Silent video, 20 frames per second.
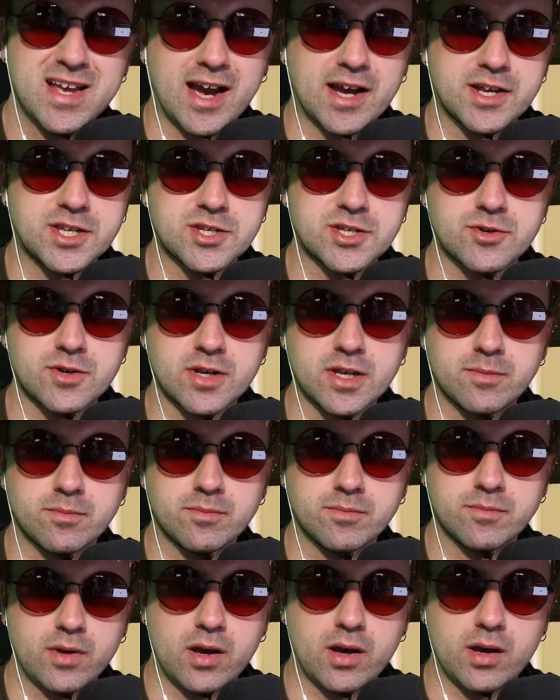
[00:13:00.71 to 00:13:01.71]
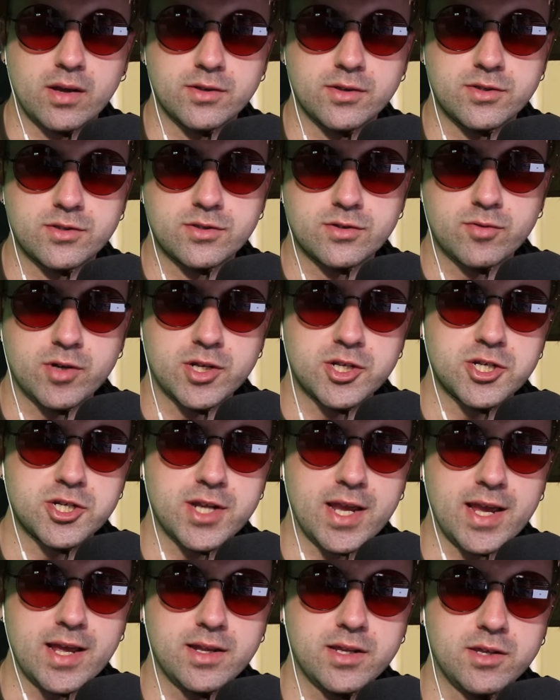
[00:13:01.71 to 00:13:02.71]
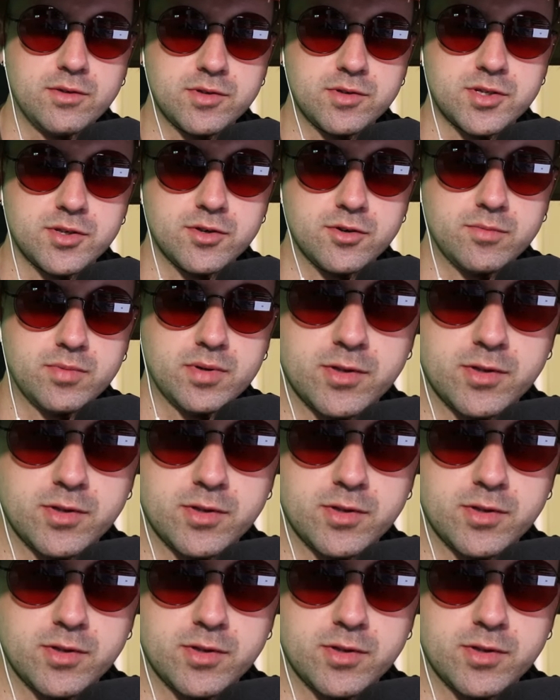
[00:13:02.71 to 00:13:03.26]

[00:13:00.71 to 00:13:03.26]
I stream on Twitch and YouTube,